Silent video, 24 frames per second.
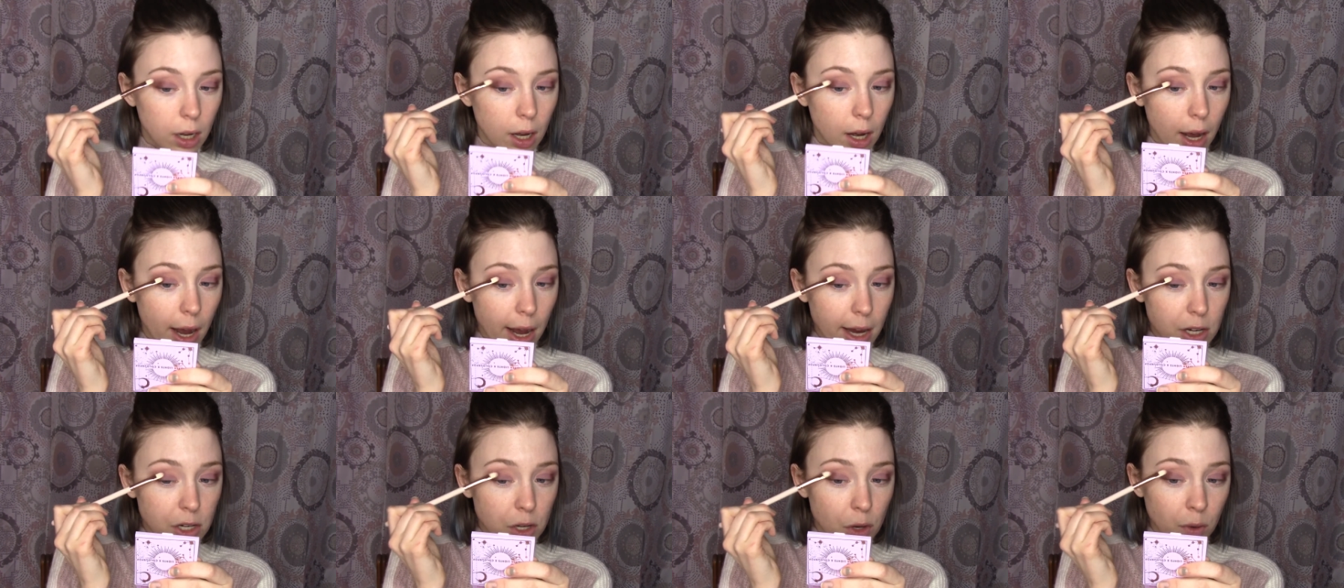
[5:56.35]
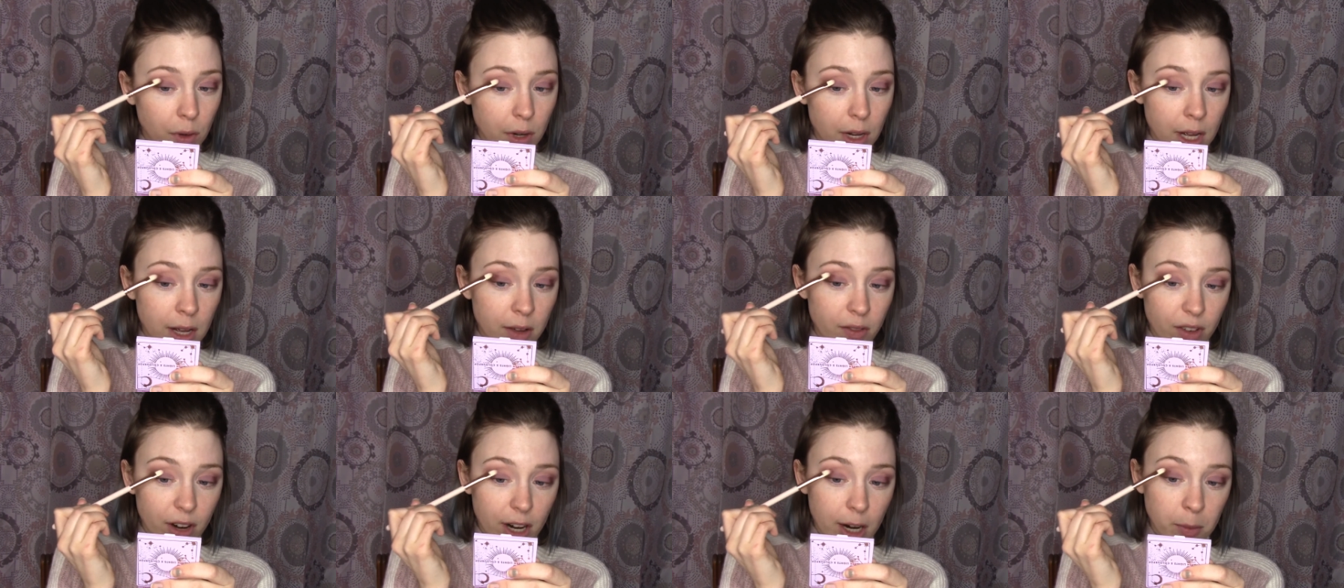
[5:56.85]
I don't
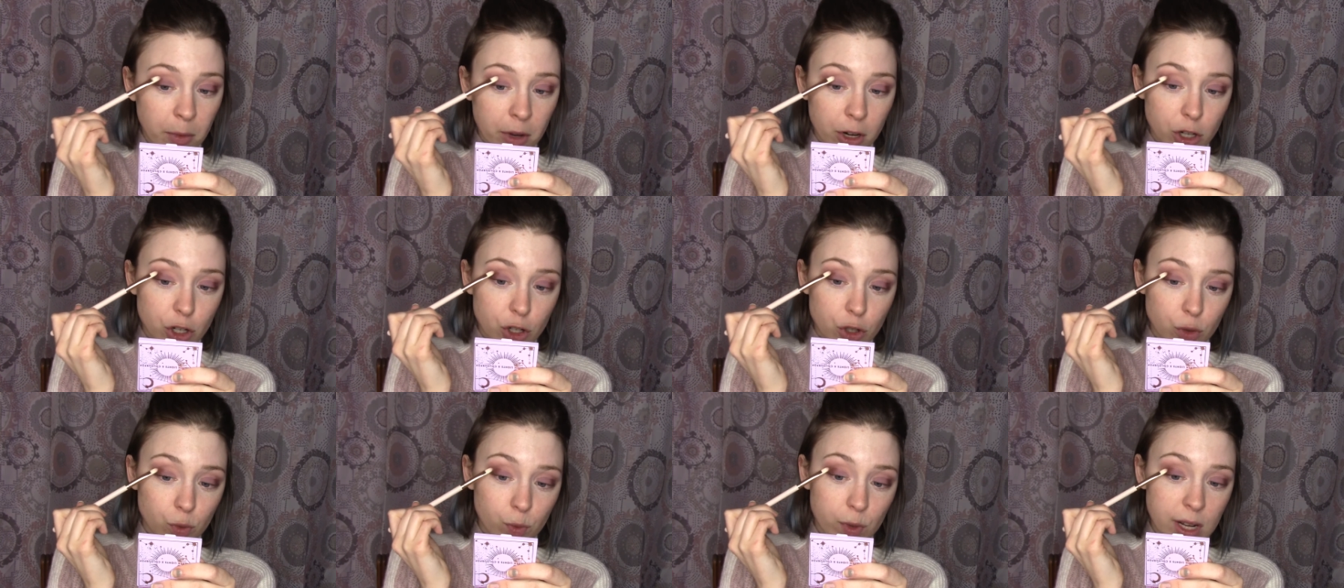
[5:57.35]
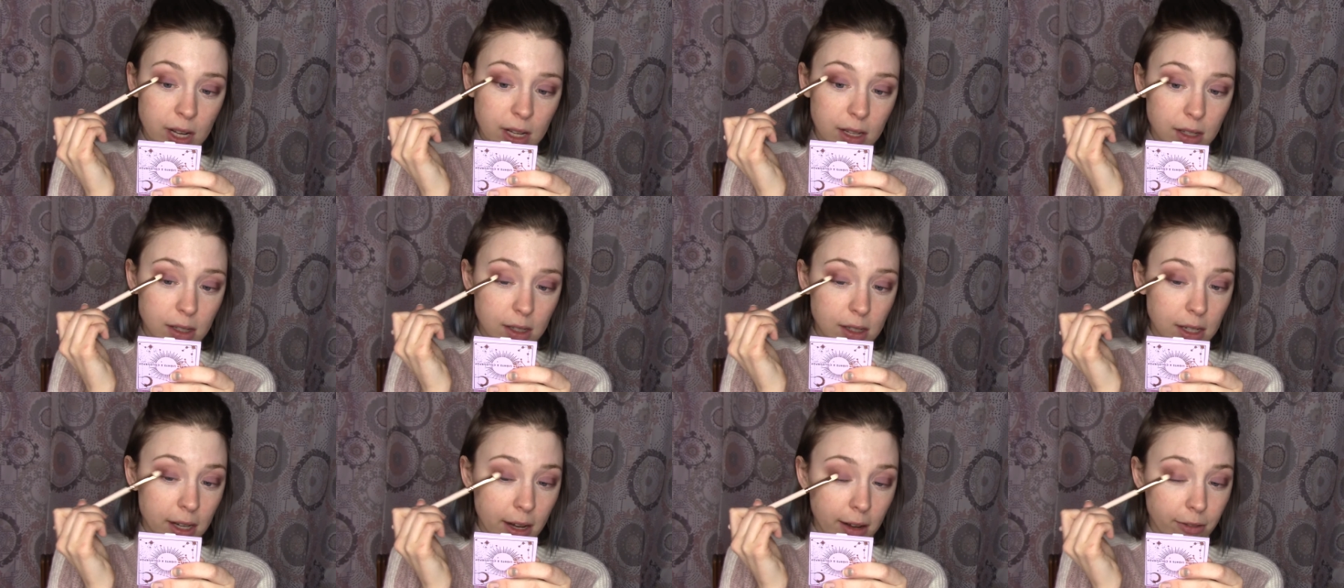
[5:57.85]
eat very much sweet
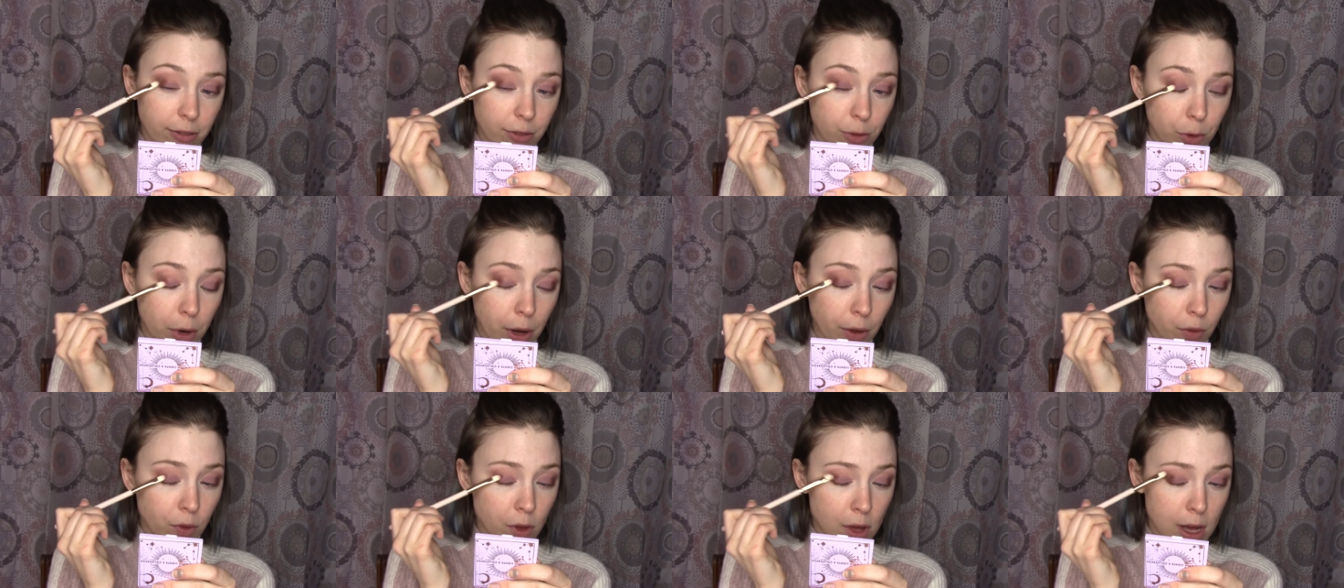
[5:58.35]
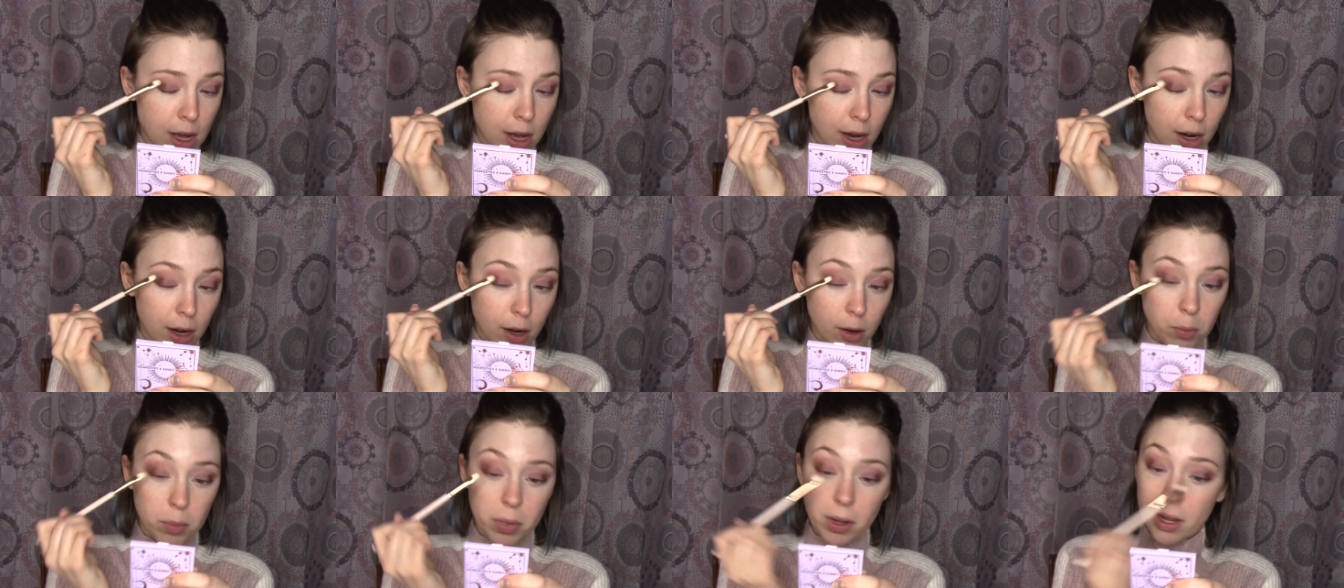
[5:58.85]
stuff throughout the
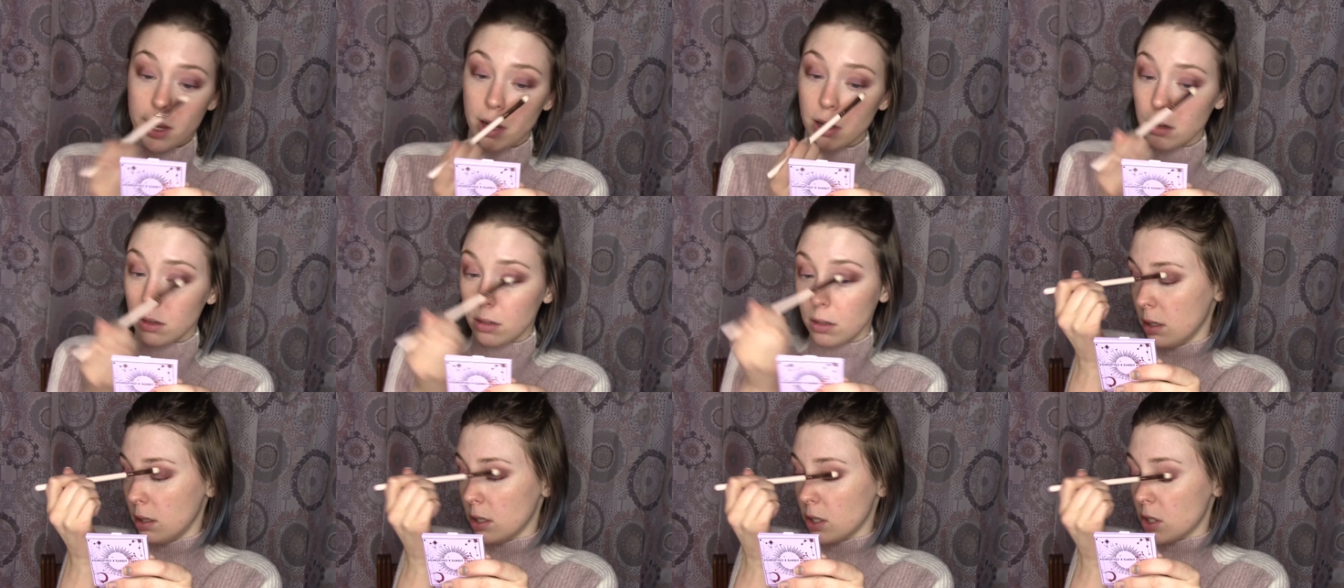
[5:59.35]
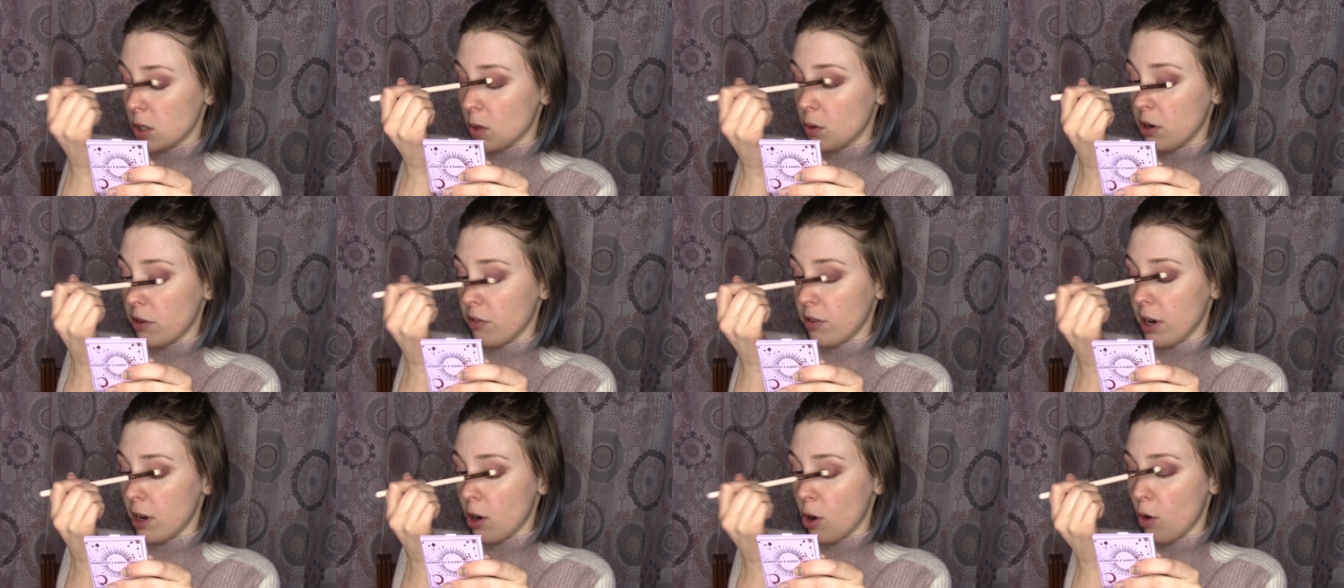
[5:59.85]
year, but so
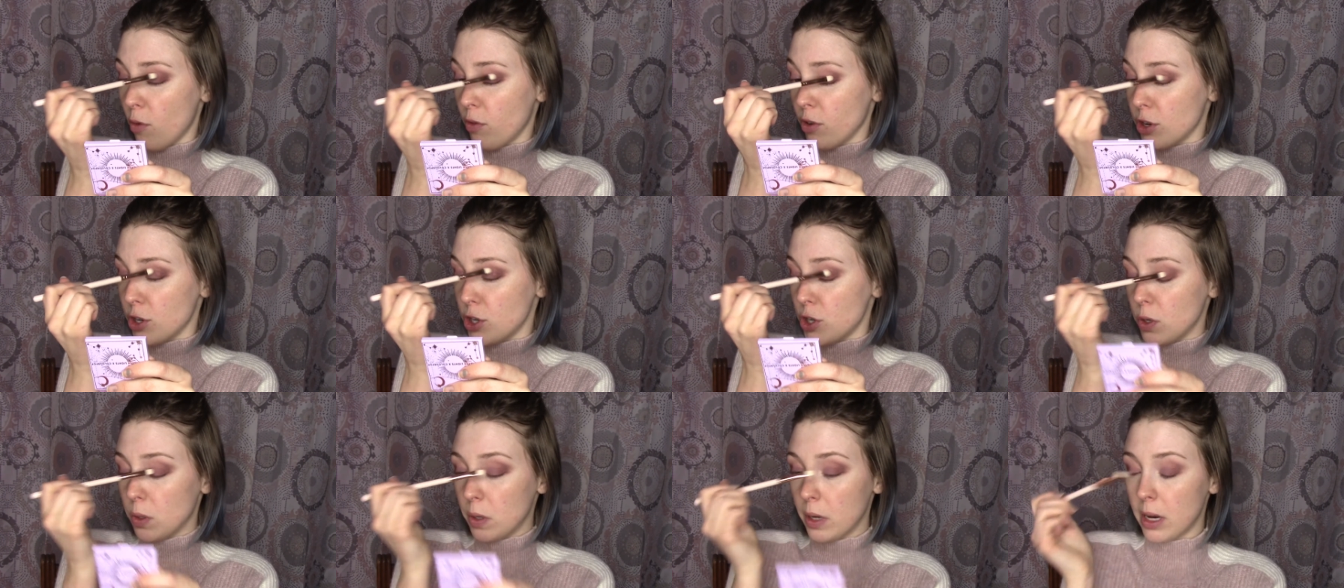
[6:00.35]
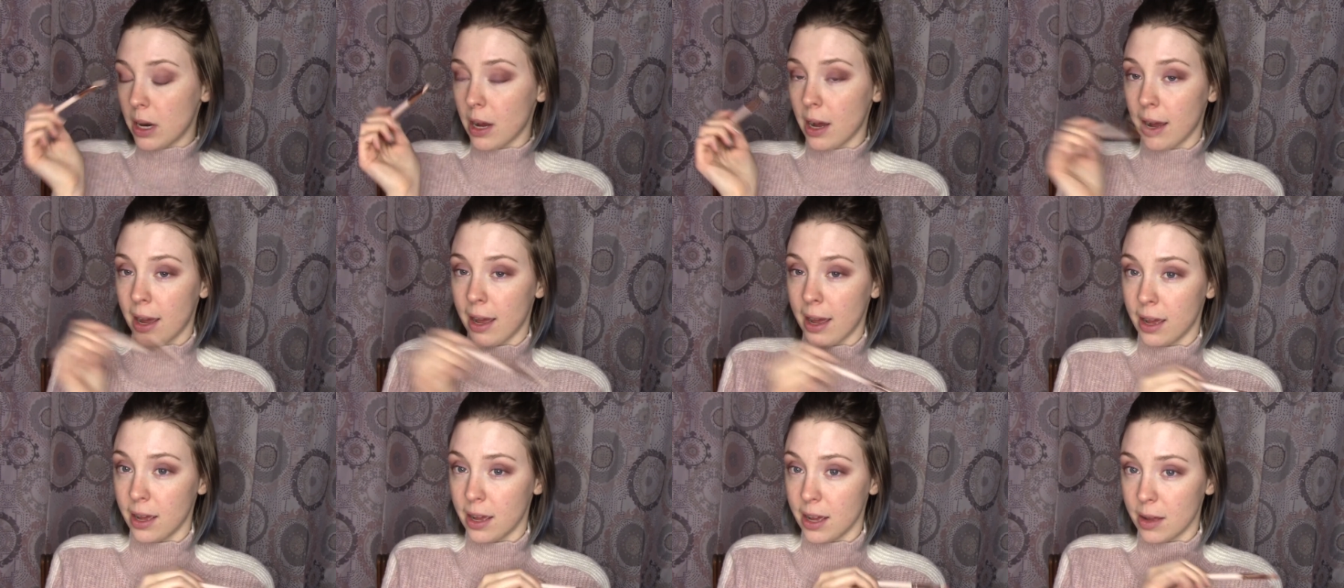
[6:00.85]
whenever I overdo it, I
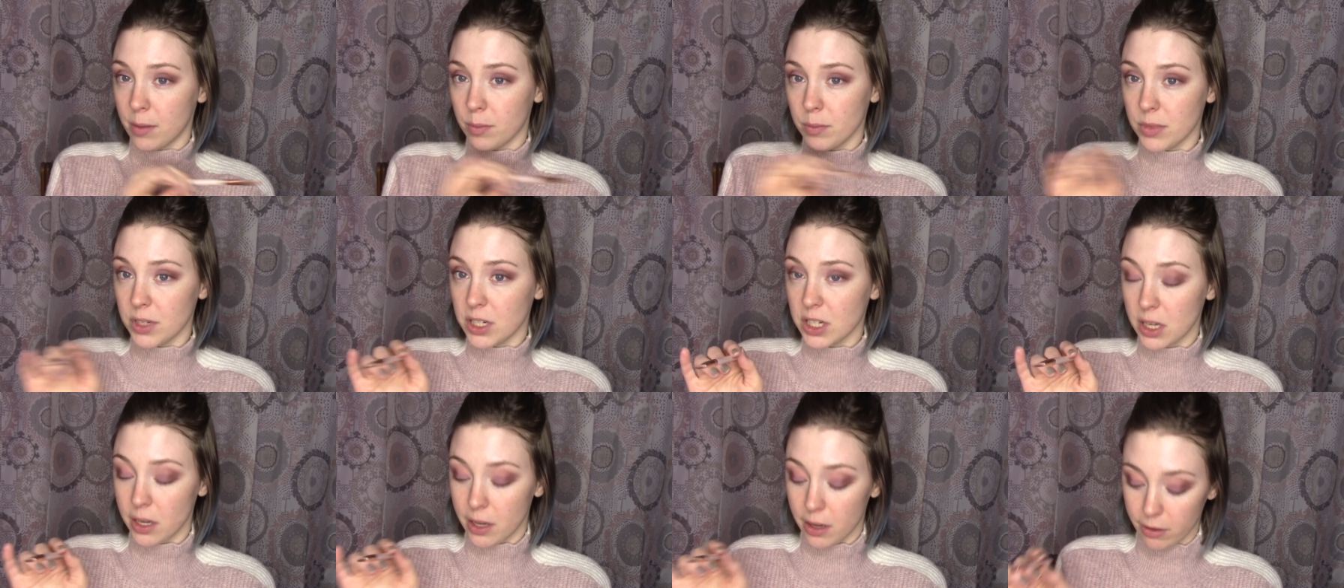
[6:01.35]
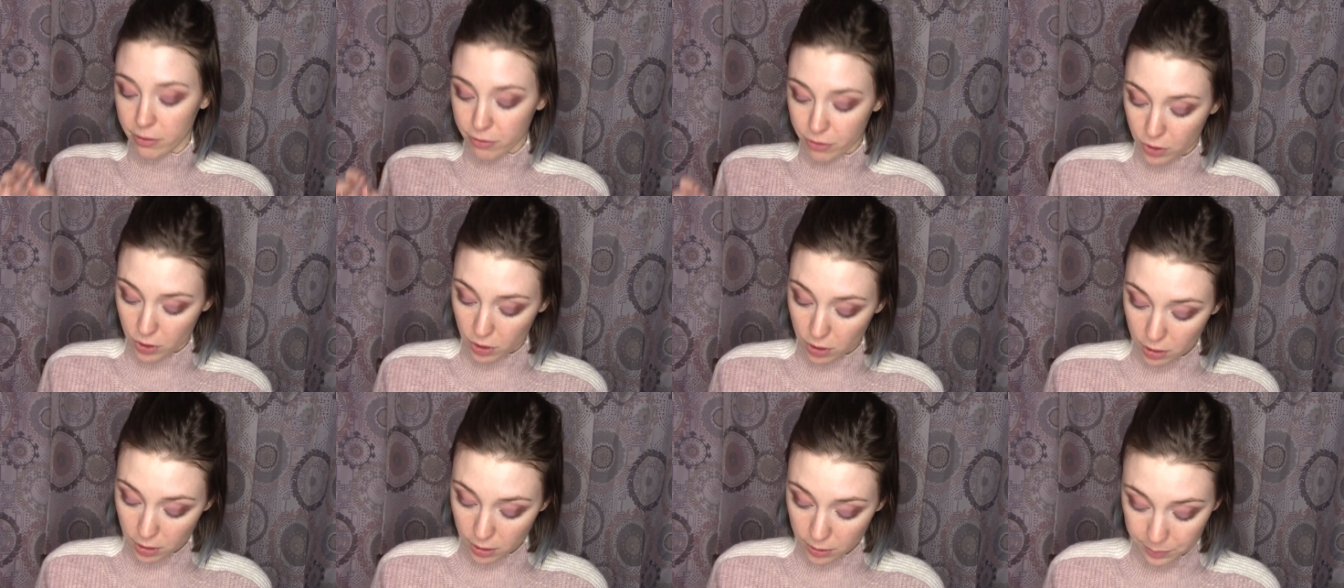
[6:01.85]
am done
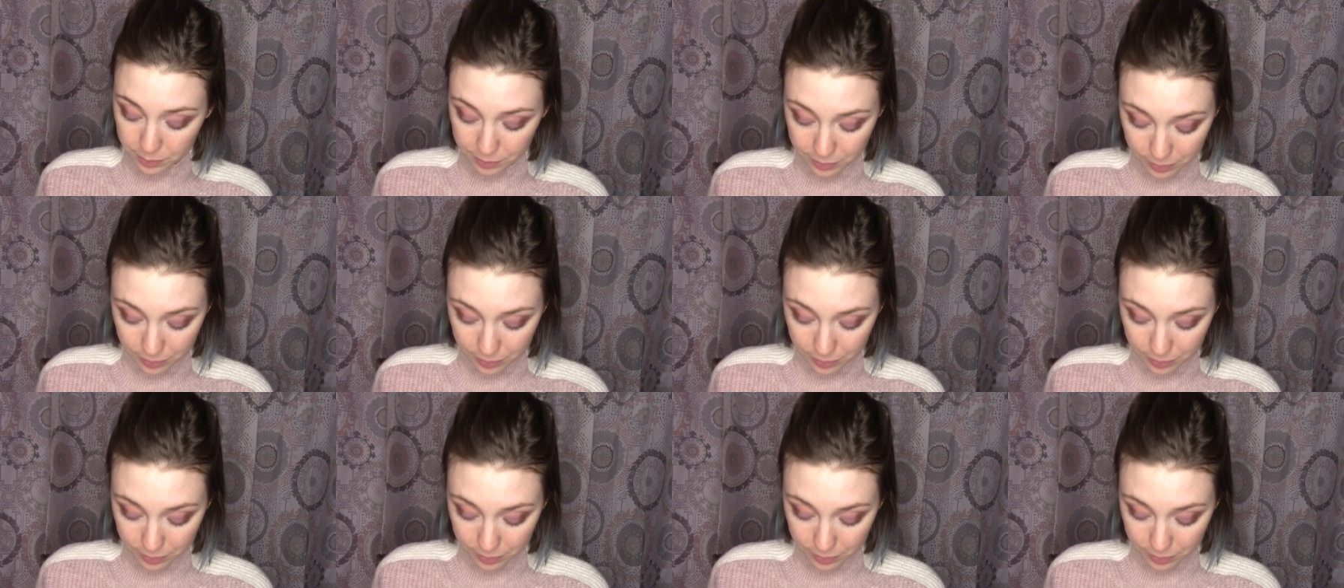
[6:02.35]
for